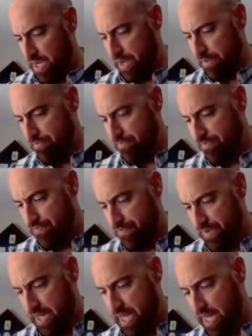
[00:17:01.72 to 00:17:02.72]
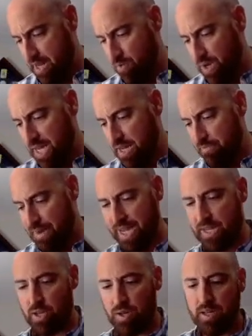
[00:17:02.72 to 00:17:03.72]
Okay. Can we
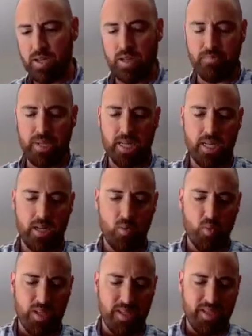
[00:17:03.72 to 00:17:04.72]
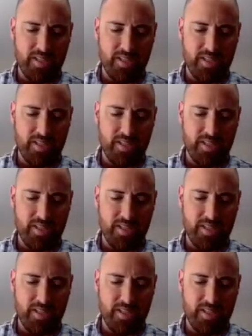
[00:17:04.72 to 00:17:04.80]
commander it up with a